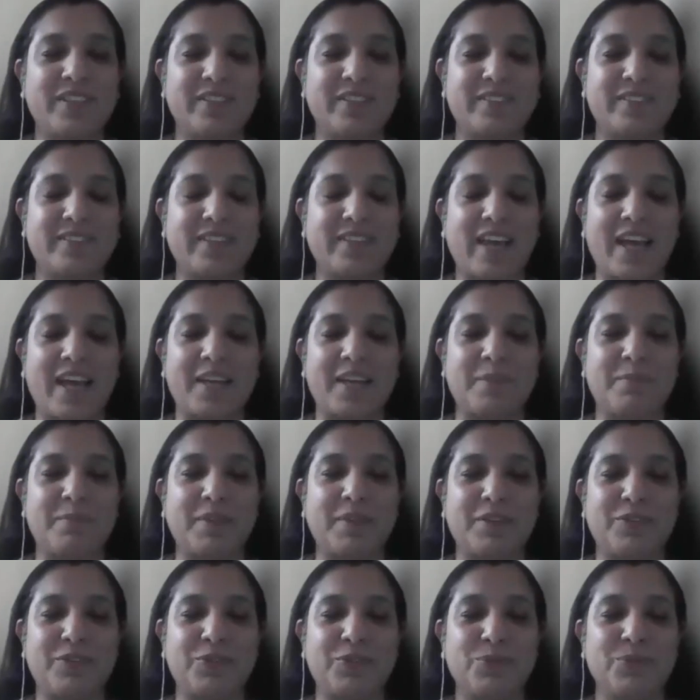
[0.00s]
this time
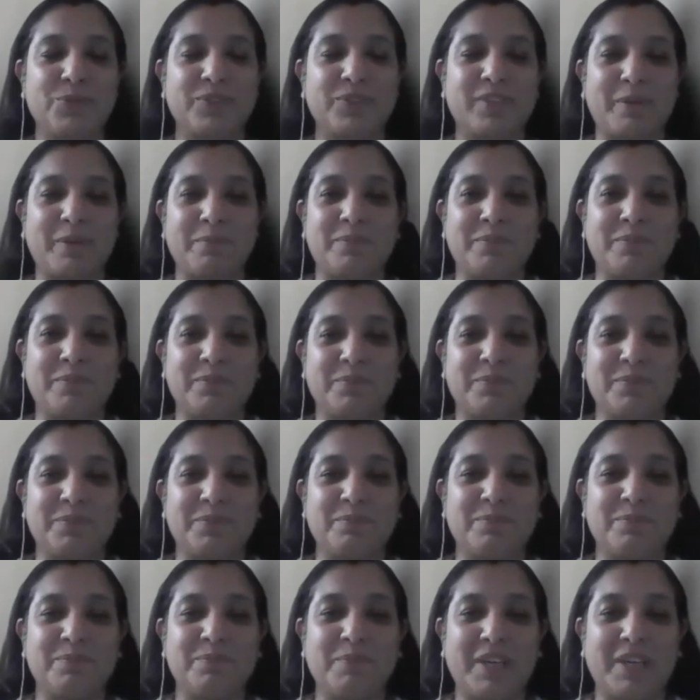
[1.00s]
and do some
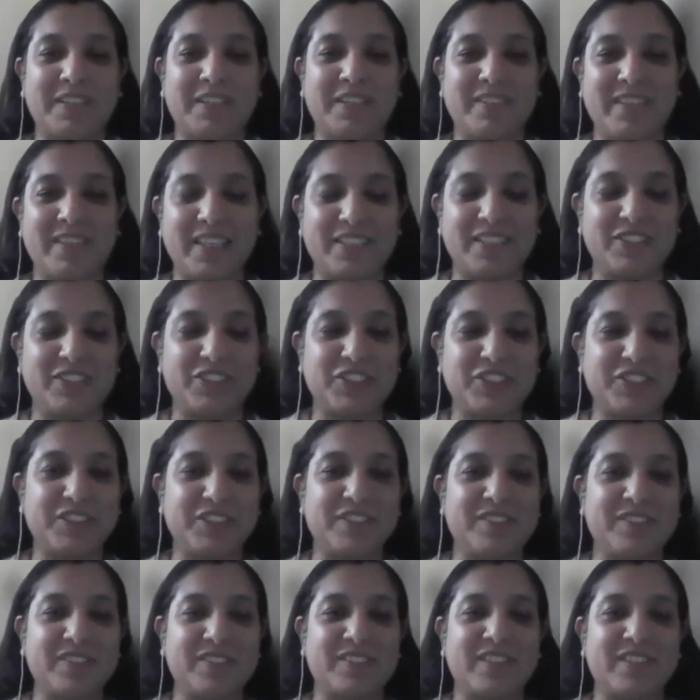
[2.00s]

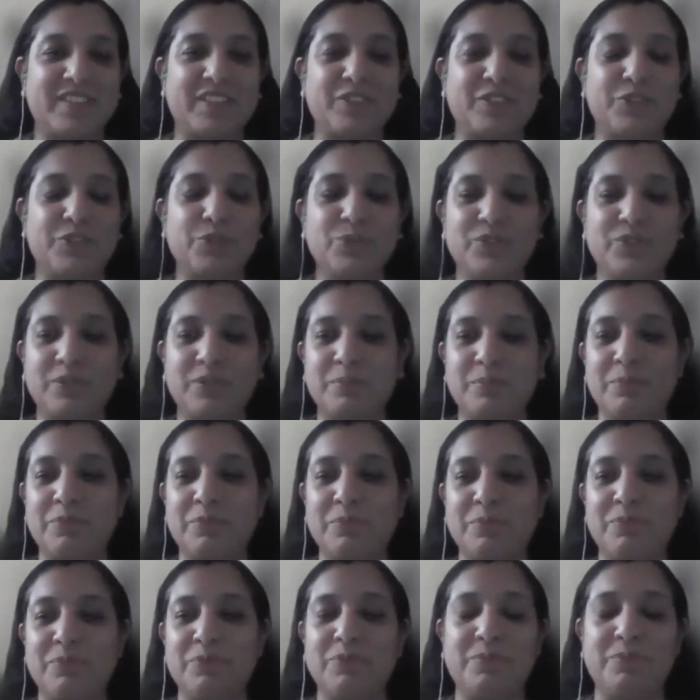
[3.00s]
meditations and do some
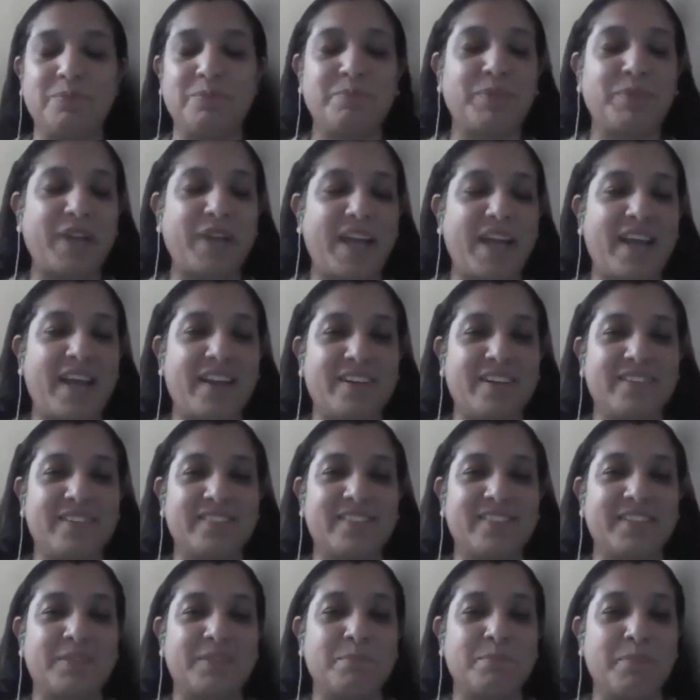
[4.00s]

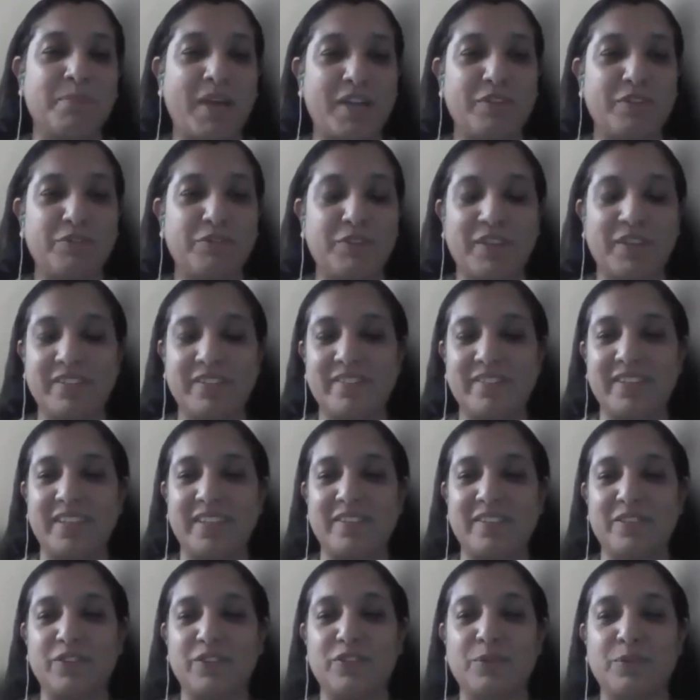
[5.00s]
prayers and
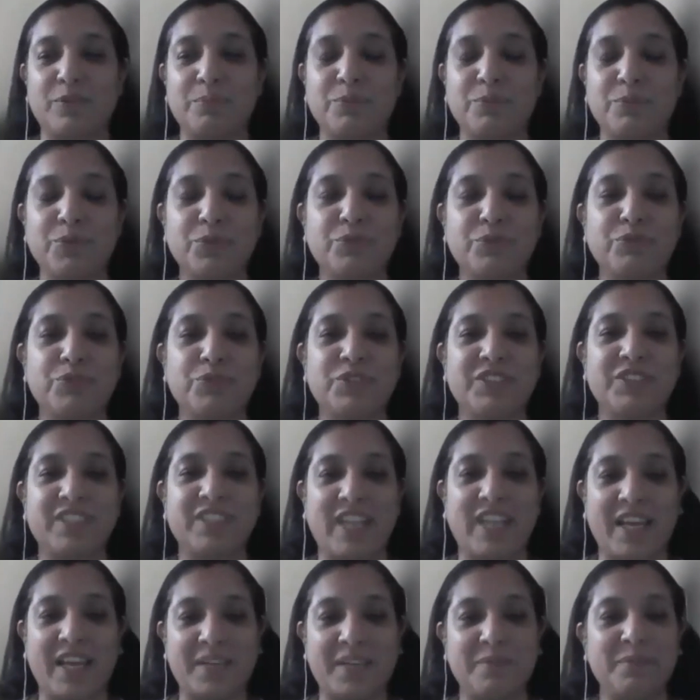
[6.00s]
manifesting. This is a beautiful
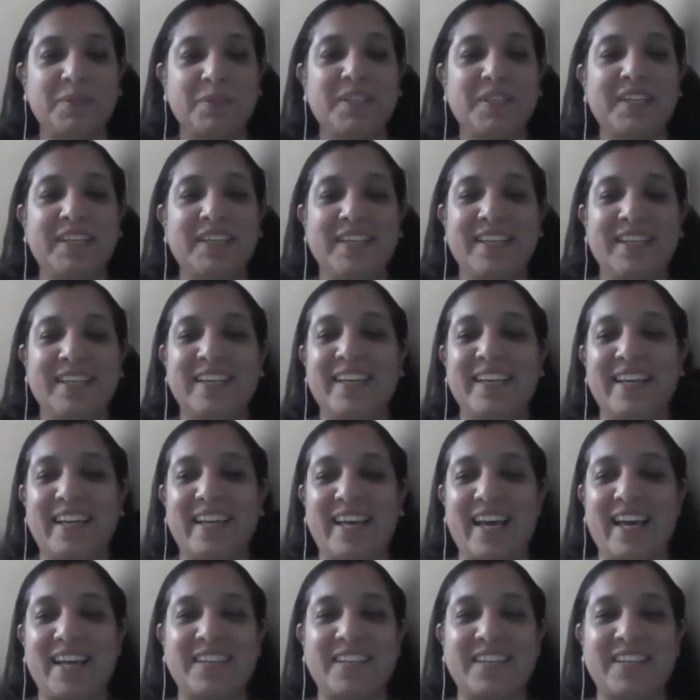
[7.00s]
time.
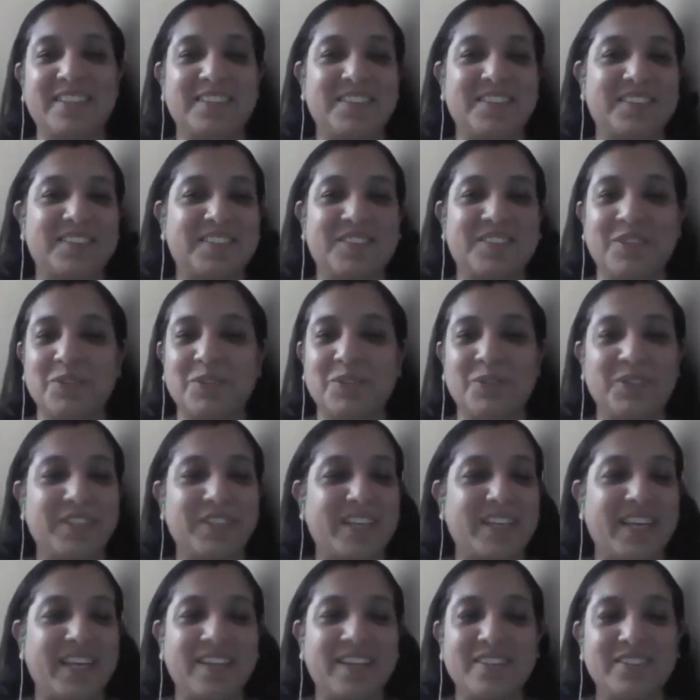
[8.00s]
And
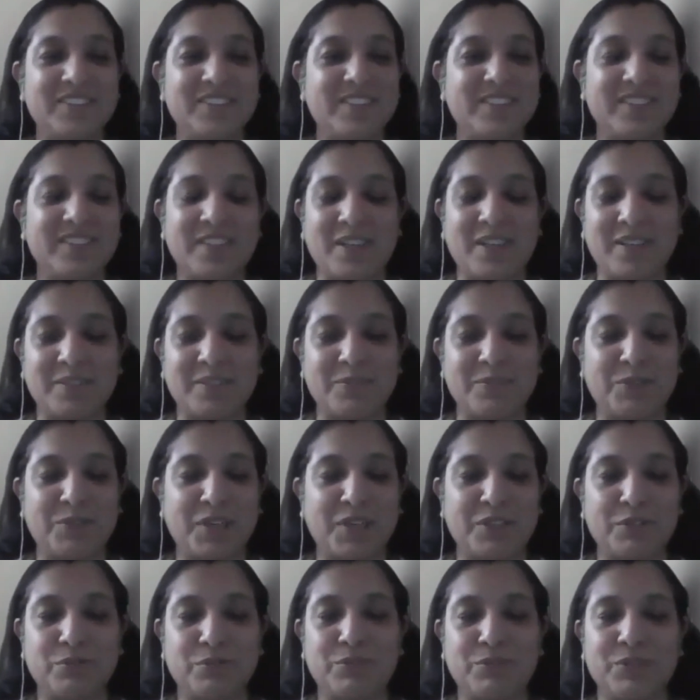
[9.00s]
the energies are
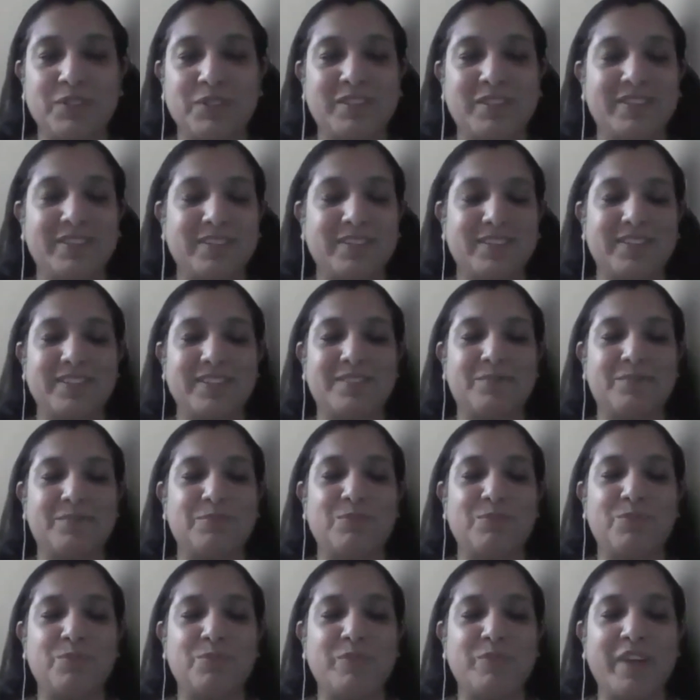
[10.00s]
wonderful, just
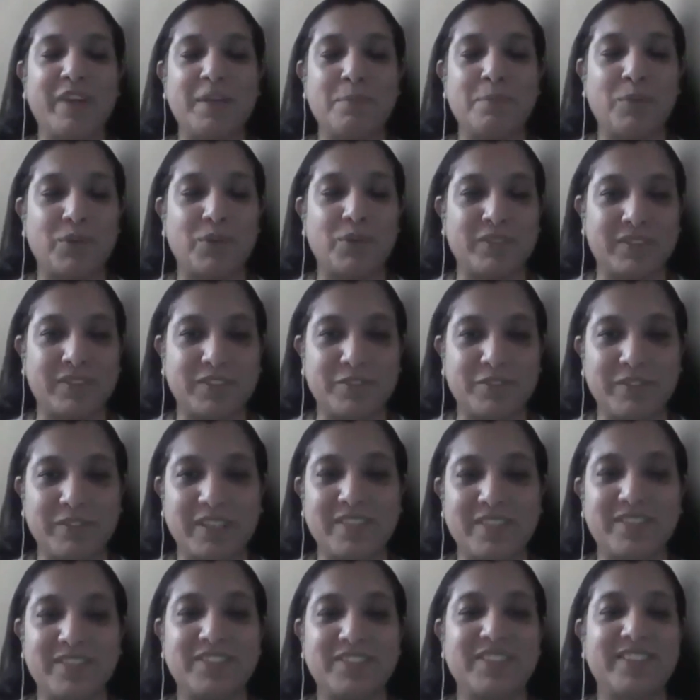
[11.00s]
very positive
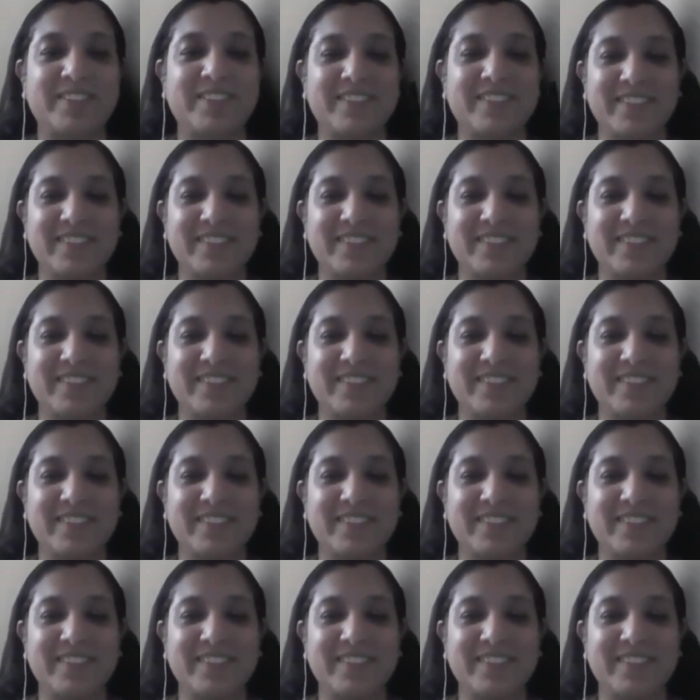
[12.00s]
energies.